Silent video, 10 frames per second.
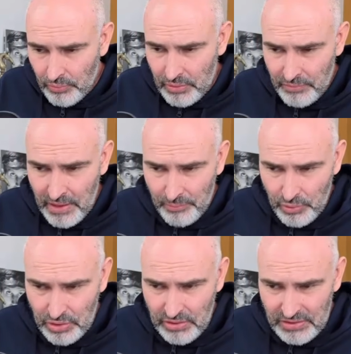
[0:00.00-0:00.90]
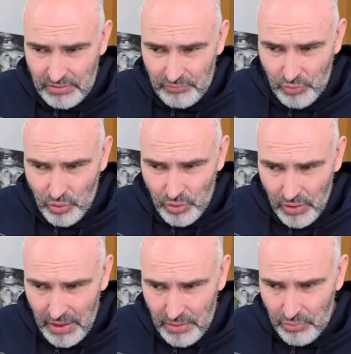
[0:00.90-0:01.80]
If I push to c4
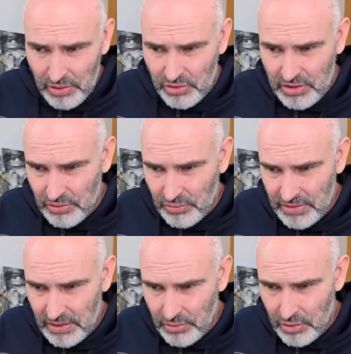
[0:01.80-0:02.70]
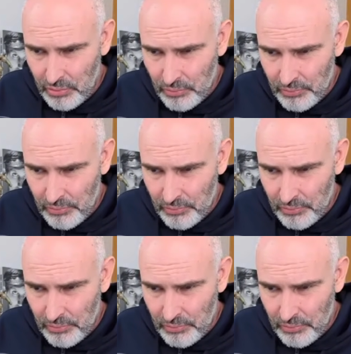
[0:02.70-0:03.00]
and retreat to c2,